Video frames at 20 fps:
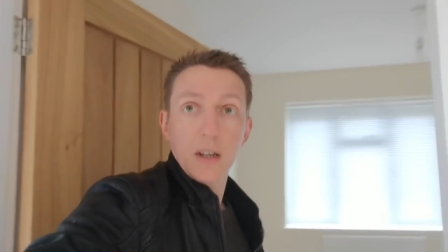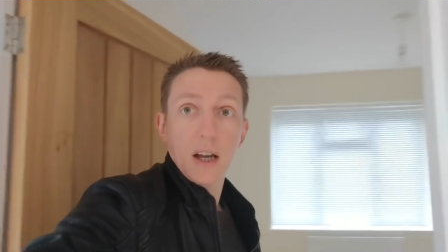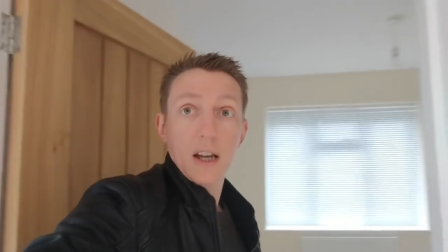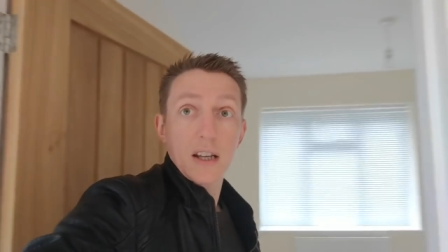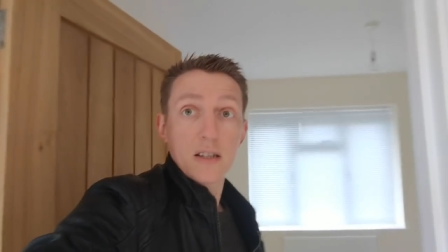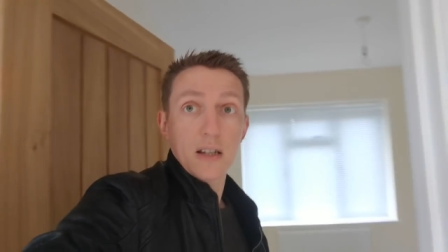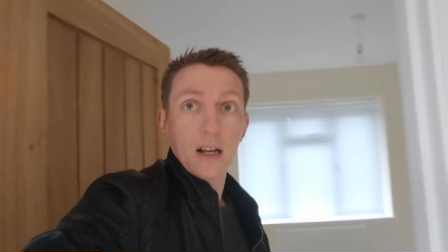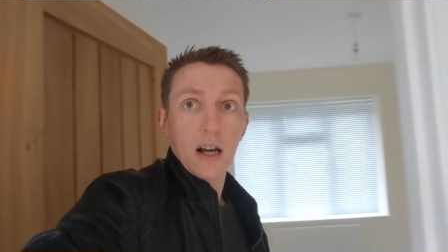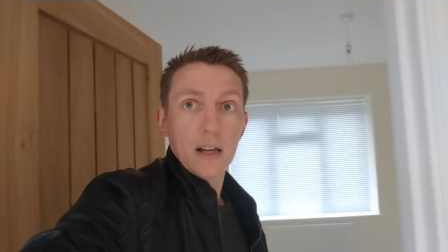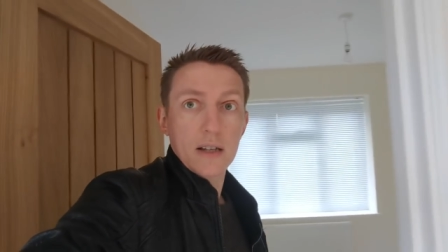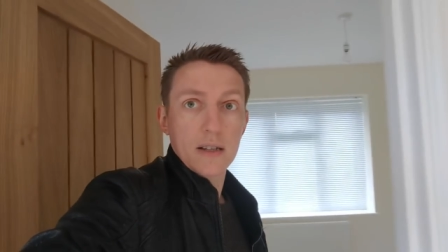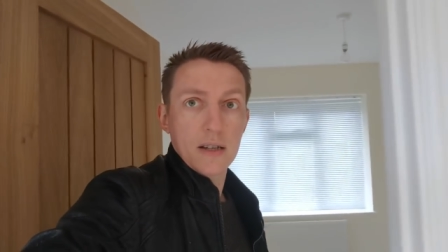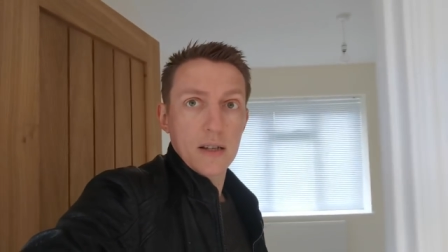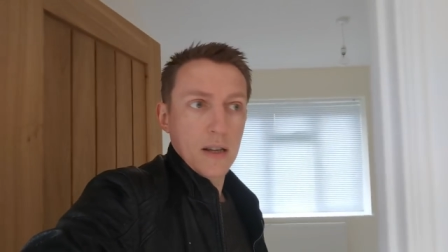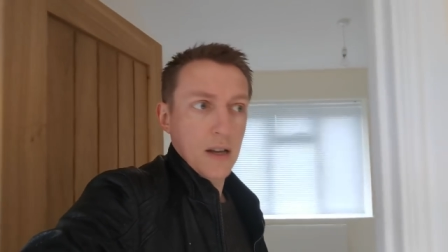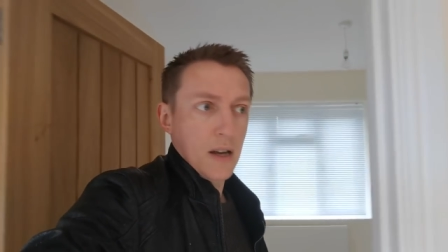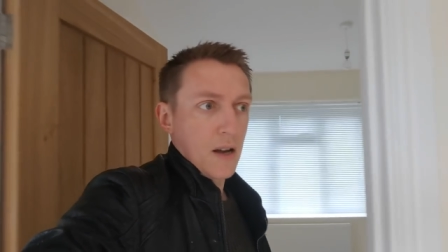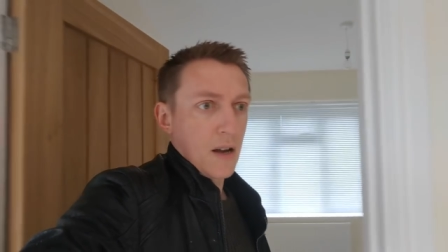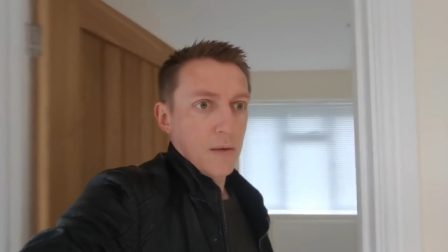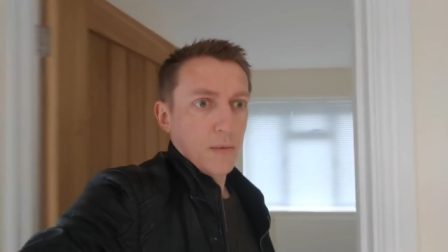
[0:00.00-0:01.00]
yeah, so
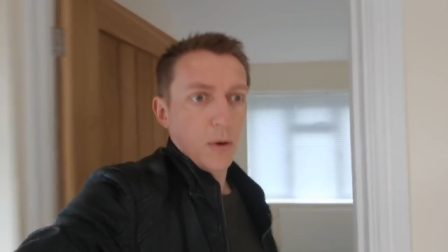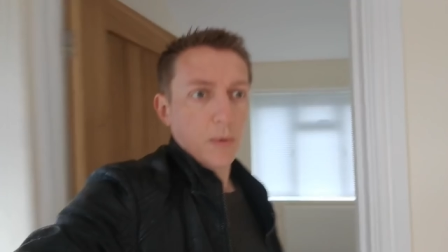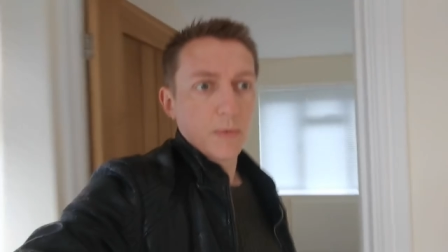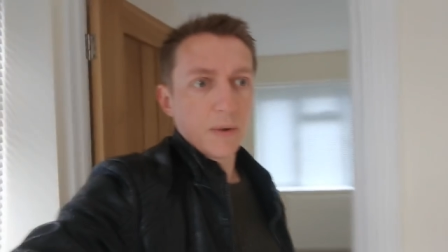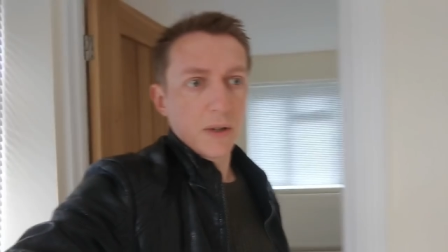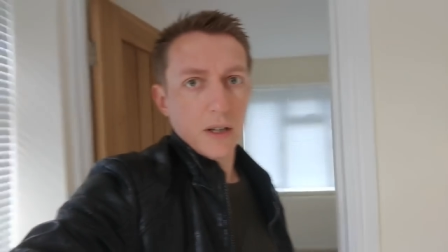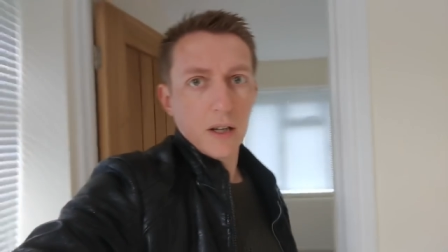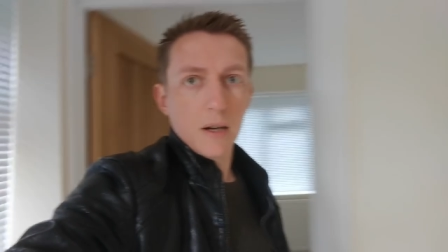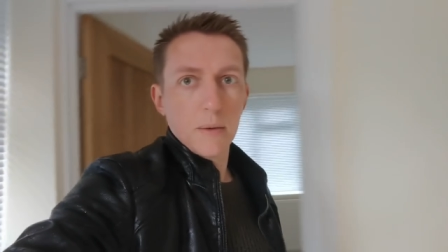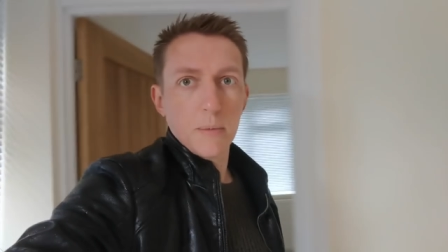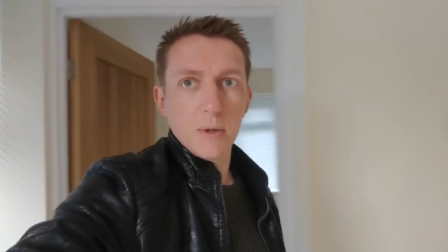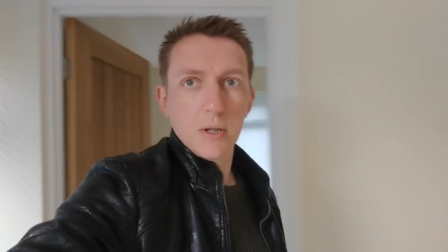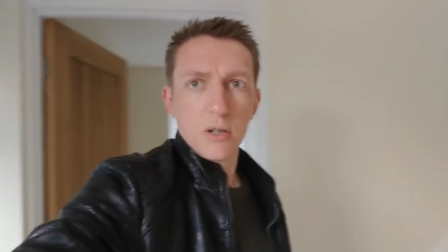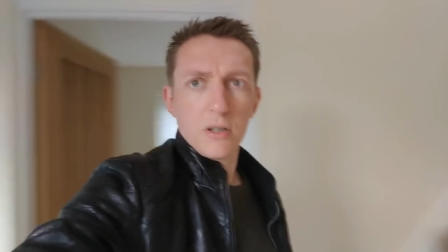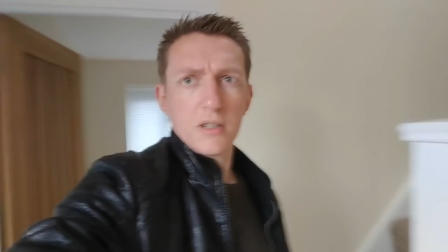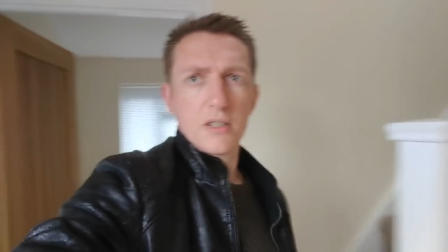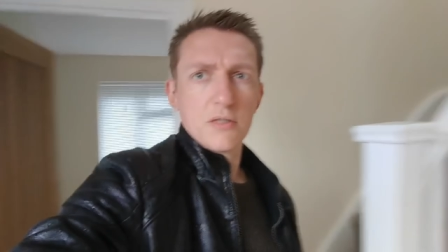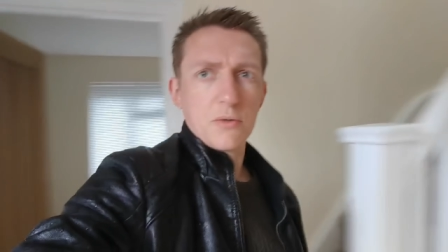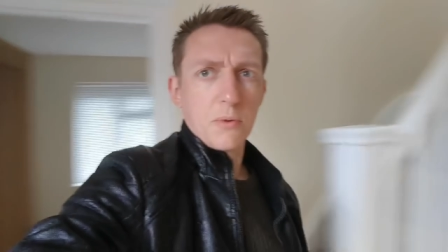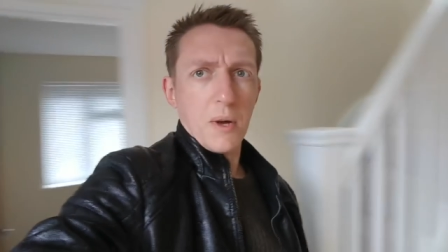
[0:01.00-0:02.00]
that's probably going to be
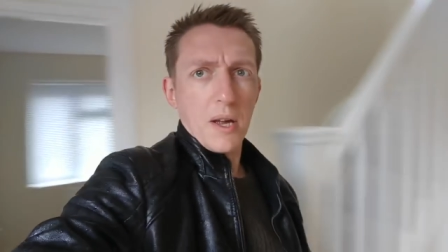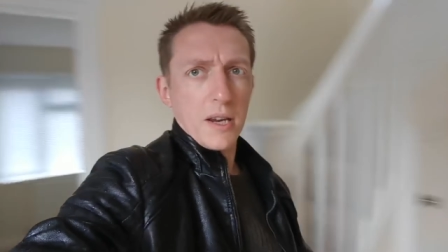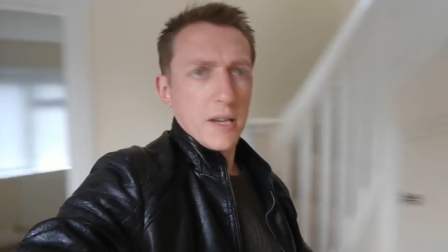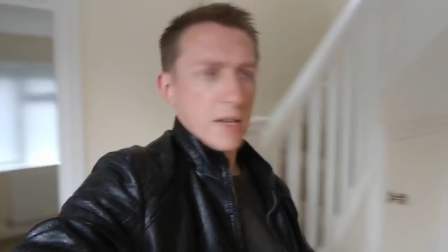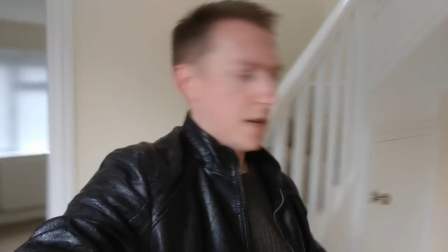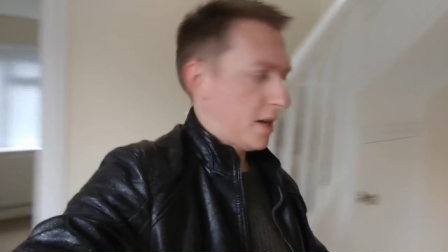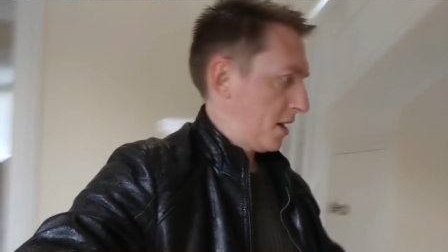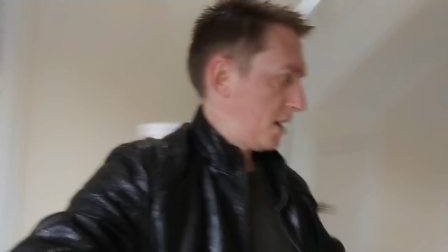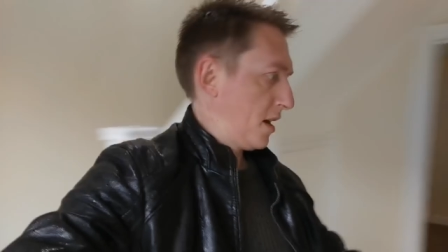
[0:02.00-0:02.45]
Holly's one.